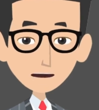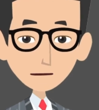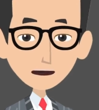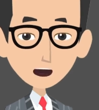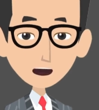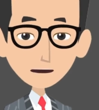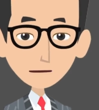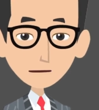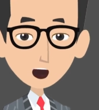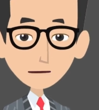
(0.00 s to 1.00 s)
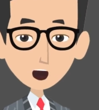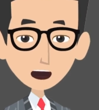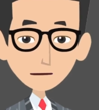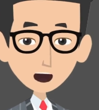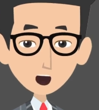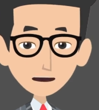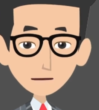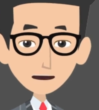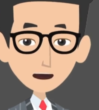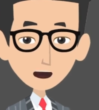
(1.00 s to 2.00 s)
changes can
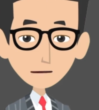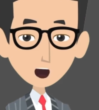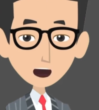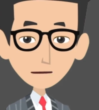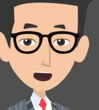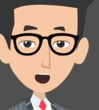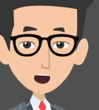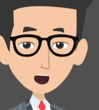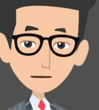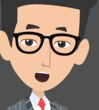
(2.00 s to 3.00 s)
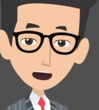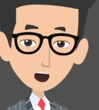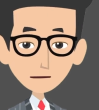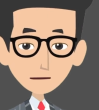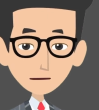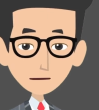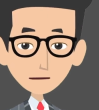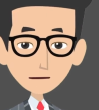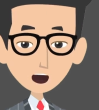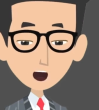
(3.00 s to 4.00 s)
impact the project management plan,
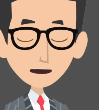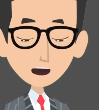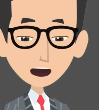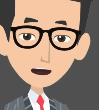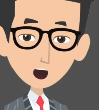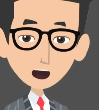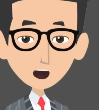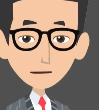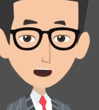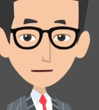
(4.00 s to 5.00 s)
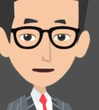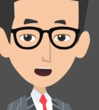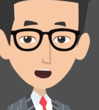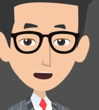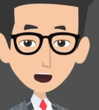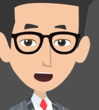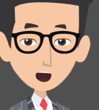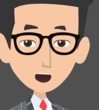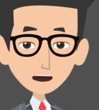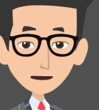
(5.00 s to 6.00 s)
project documents, or project
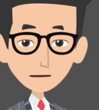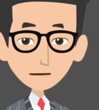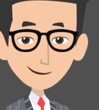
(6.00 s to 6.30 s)
deliverables.